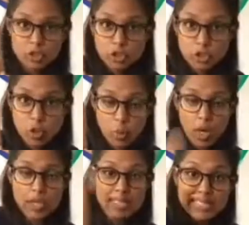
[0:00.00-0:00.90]
got one,
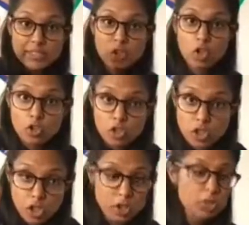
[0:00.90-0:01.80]
it's got
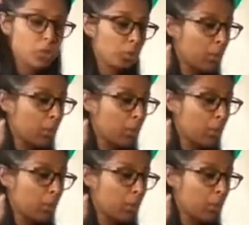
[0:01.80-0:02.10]
two.